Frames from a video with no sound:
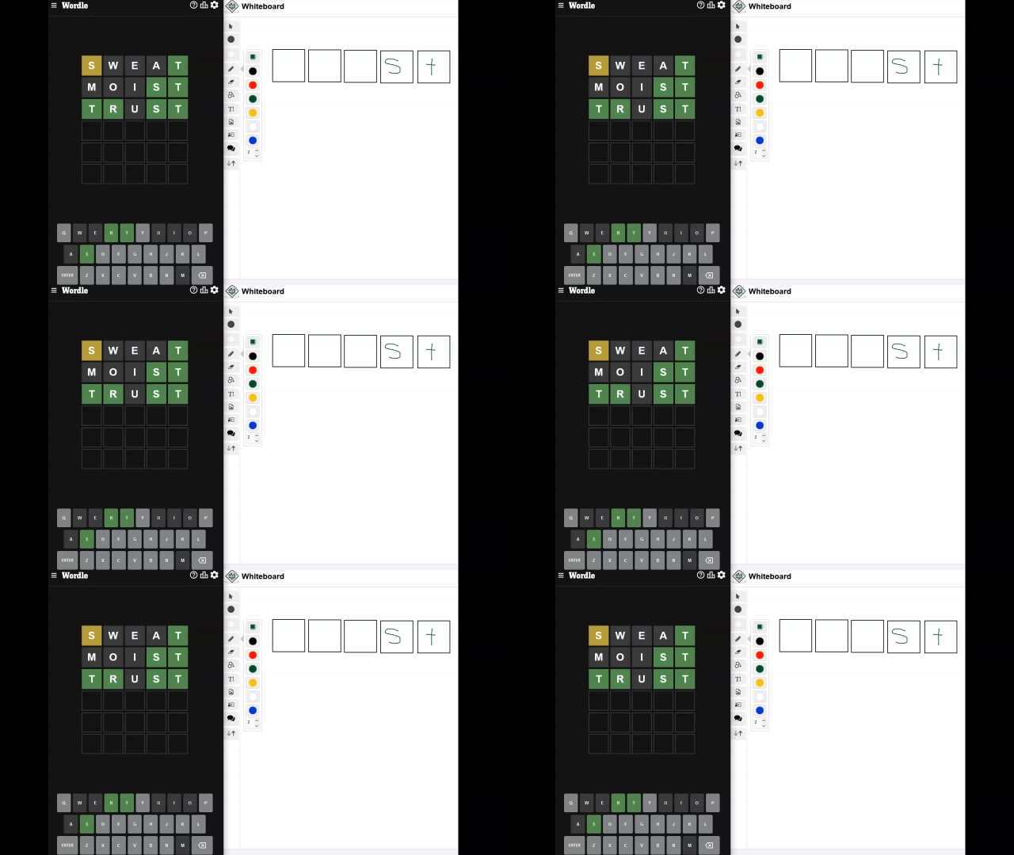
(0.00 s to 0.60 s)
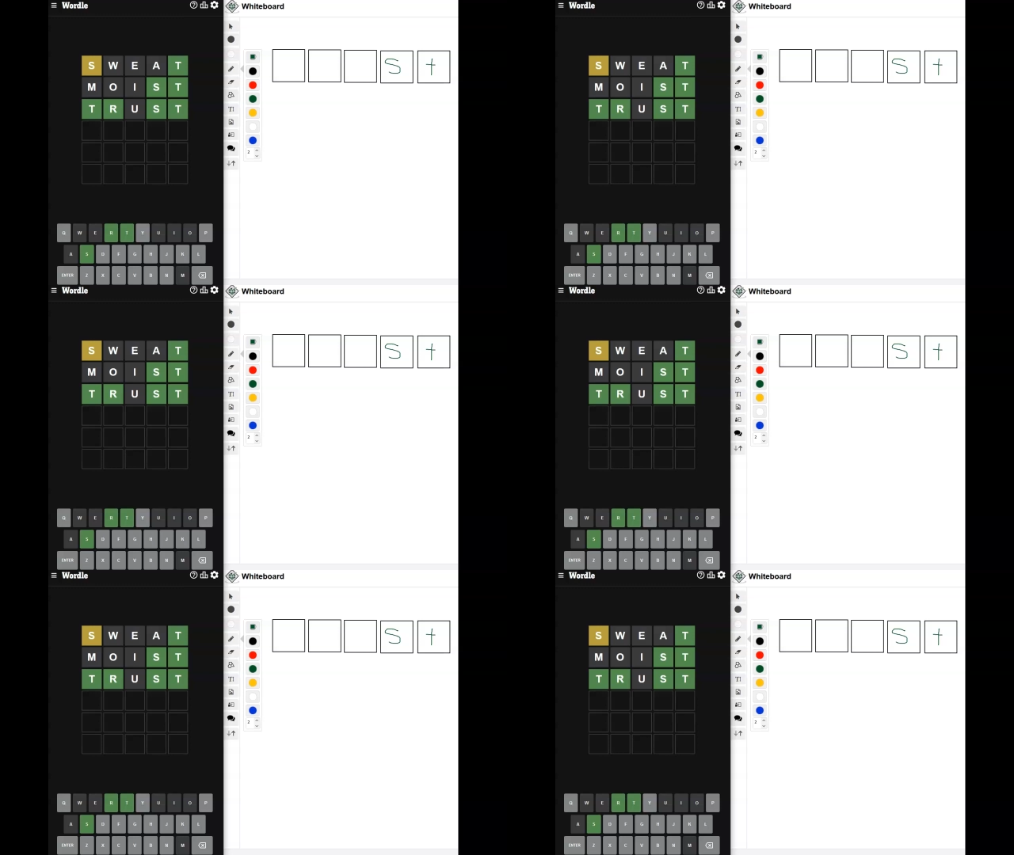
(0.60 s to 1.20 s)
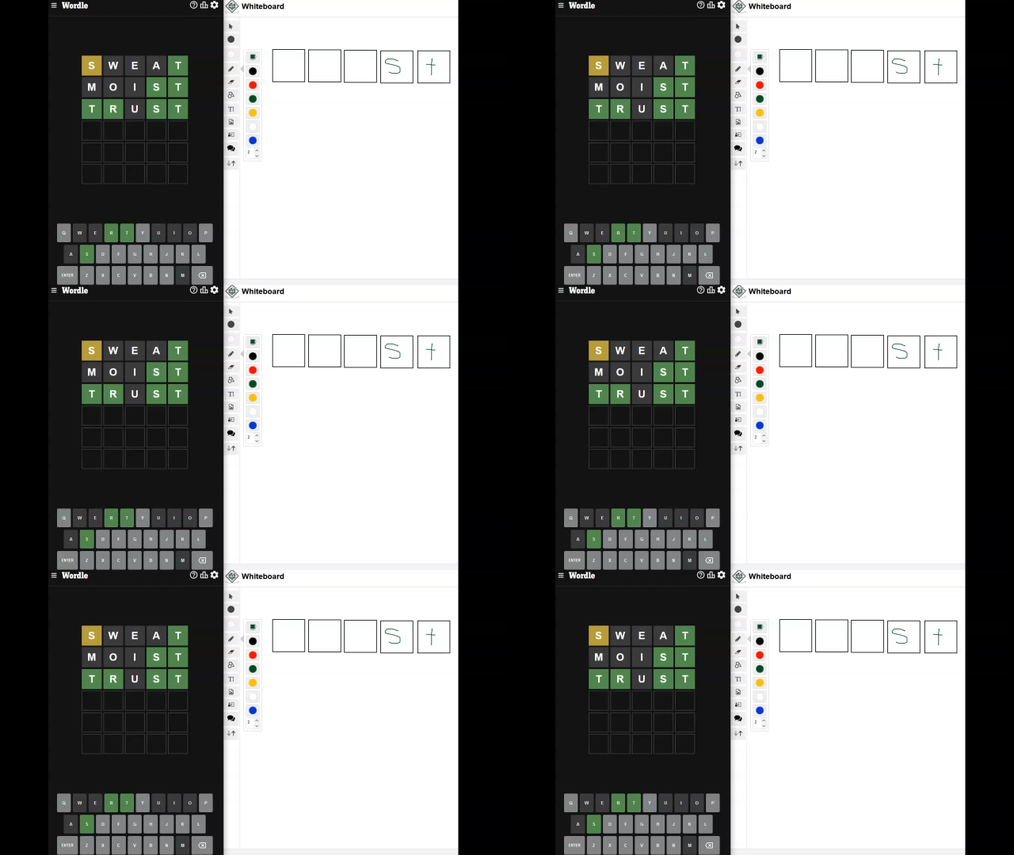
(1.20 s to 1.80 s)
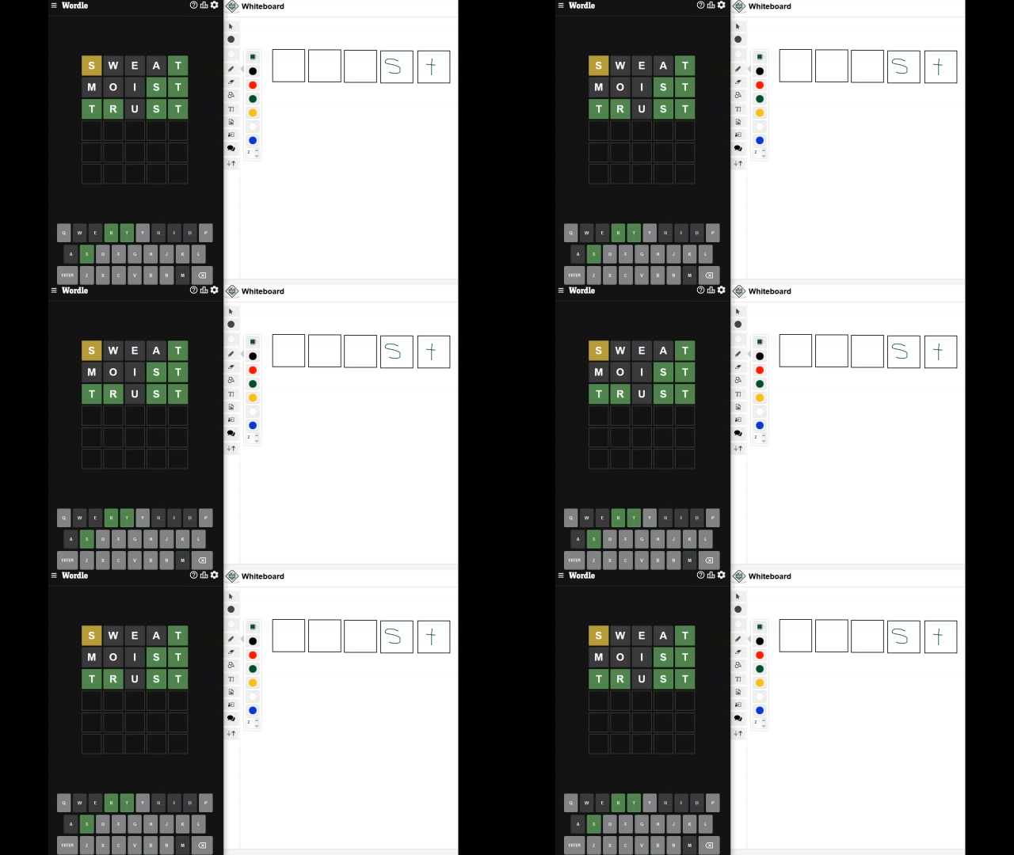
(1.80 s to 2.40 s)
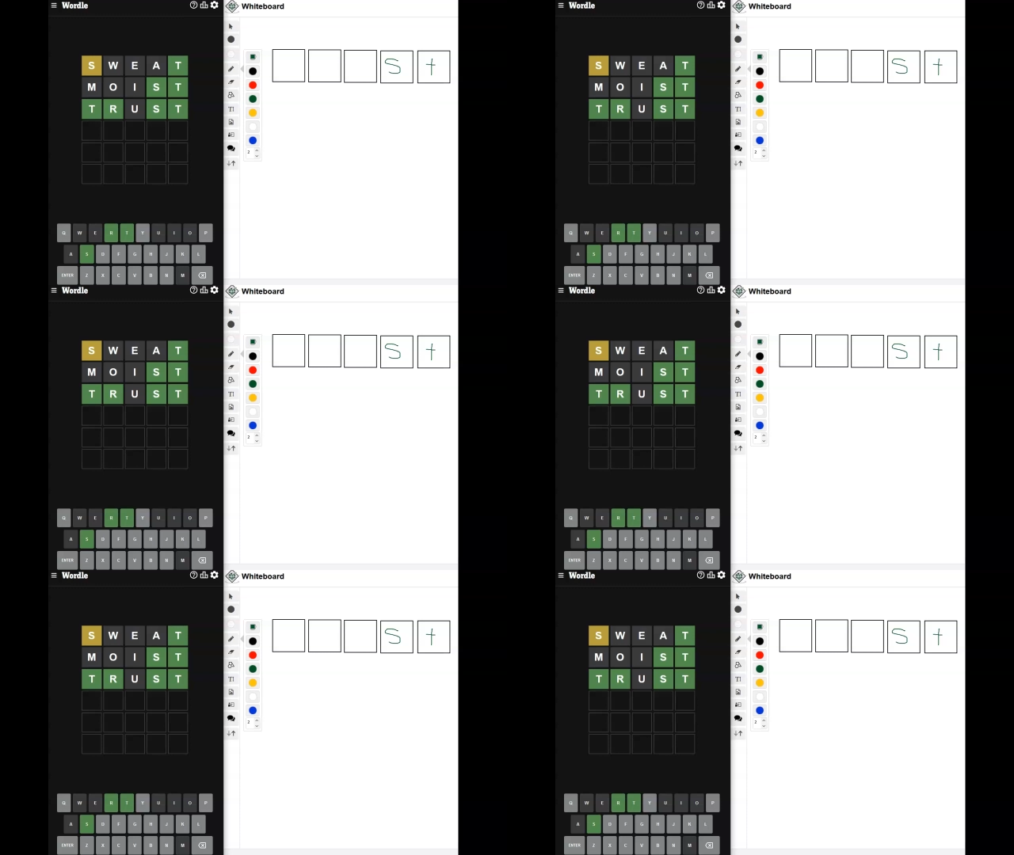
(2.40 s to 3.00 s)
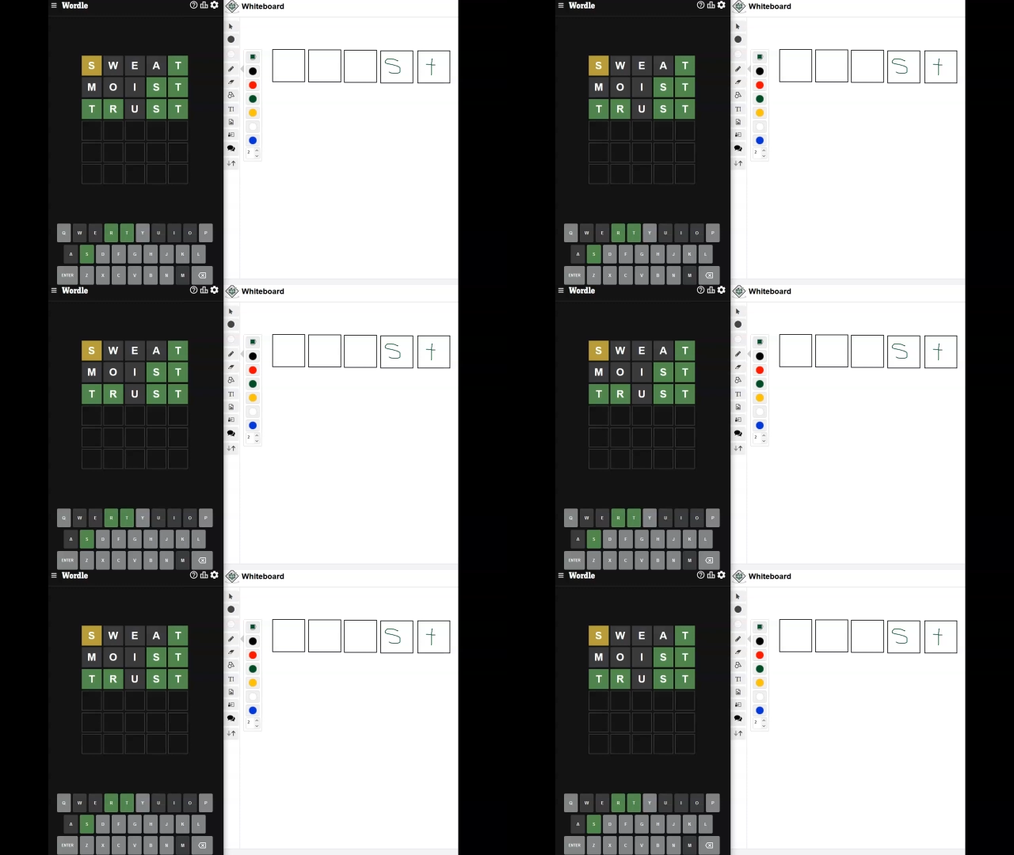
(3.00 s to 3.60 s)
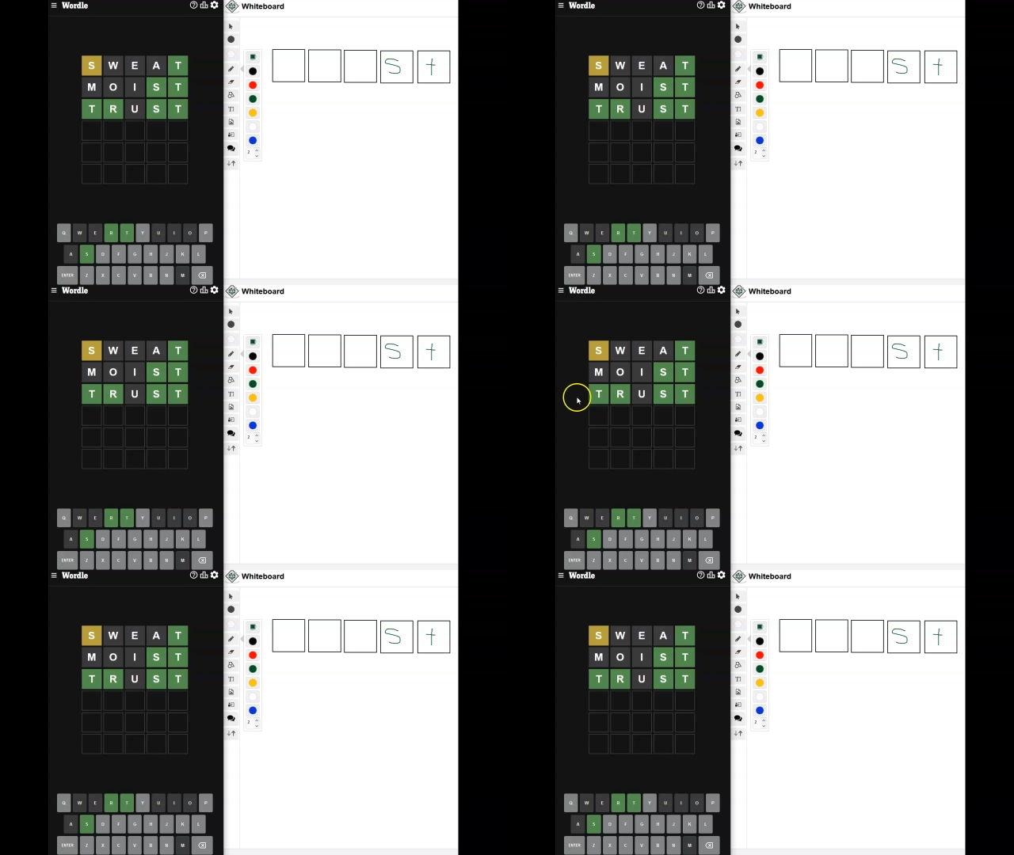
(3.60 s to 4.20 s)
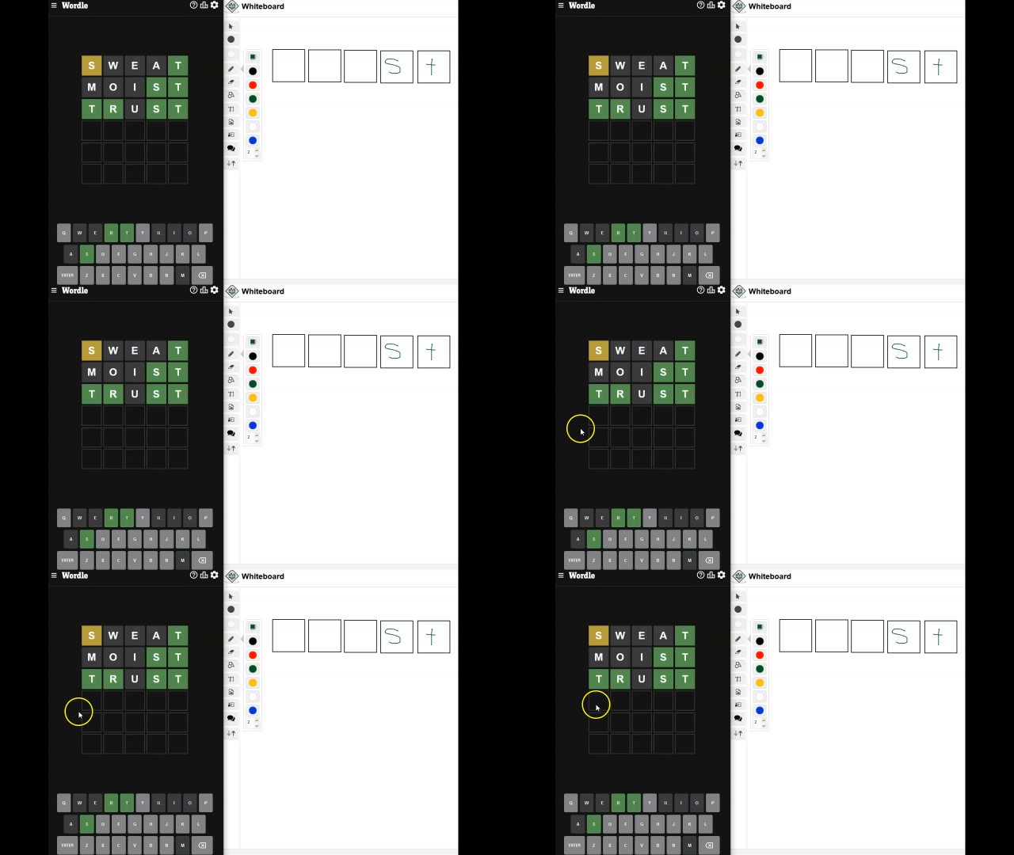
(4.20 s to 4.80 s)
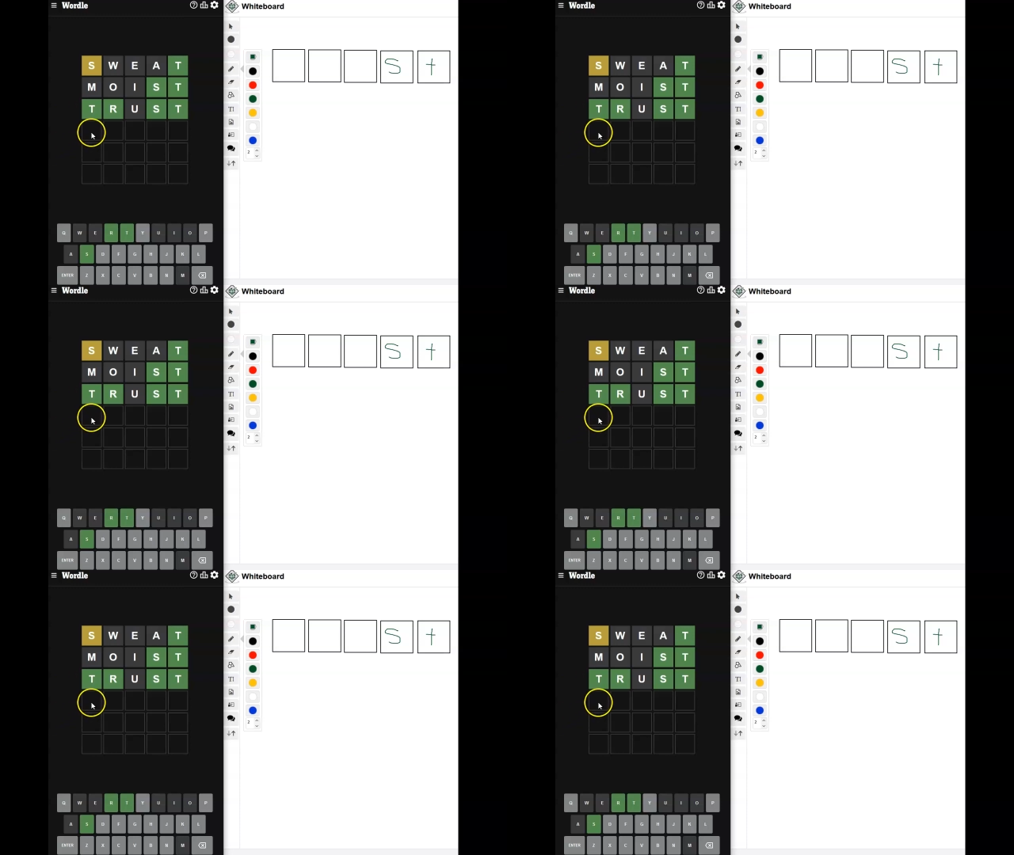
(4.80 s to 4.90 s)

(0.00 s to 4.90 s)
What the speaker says: Nobody's mouth can be seen.